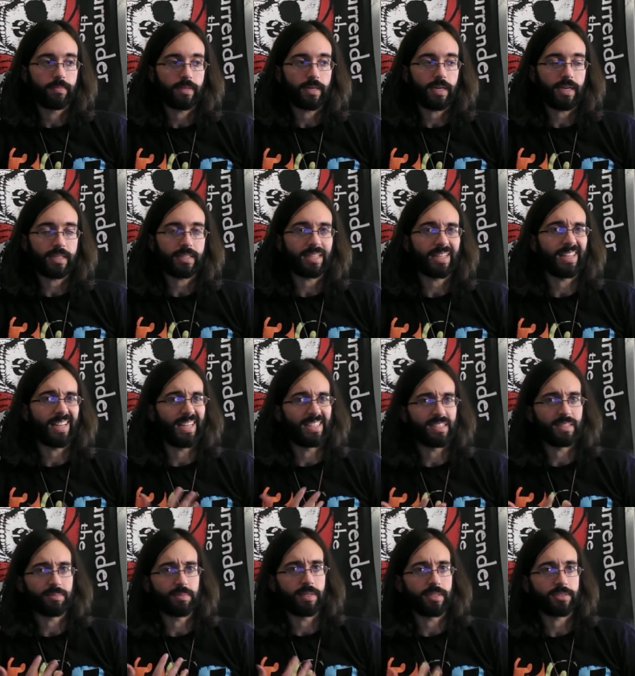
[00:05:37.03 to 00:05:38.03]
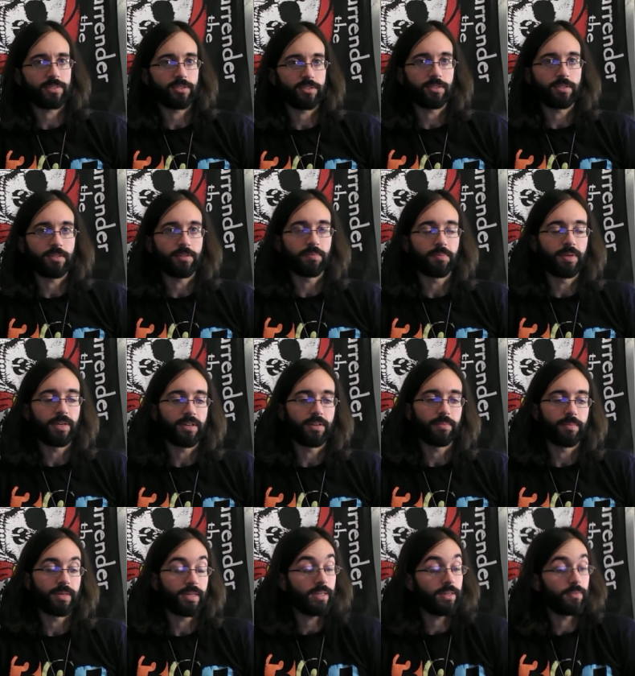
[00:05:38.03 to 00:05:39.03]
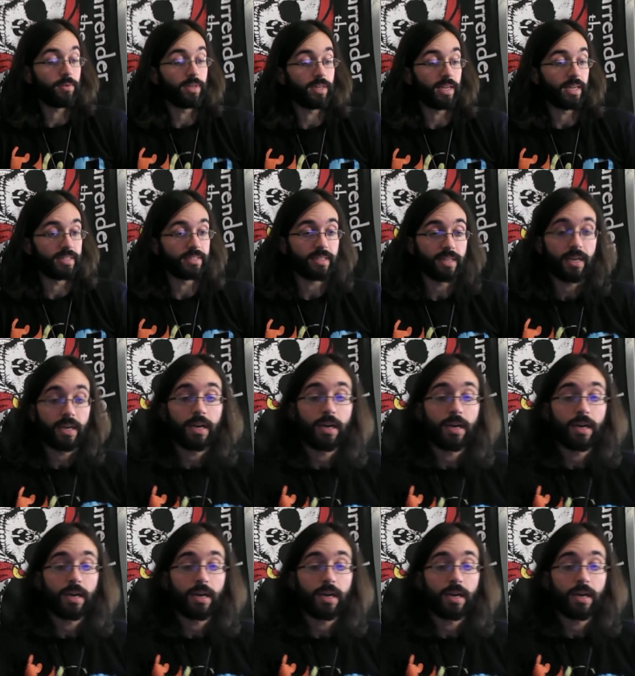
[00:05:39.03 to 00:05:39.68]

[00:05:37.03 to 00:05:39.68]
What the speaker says: I like the classic monsters a little better. But anyway, guys,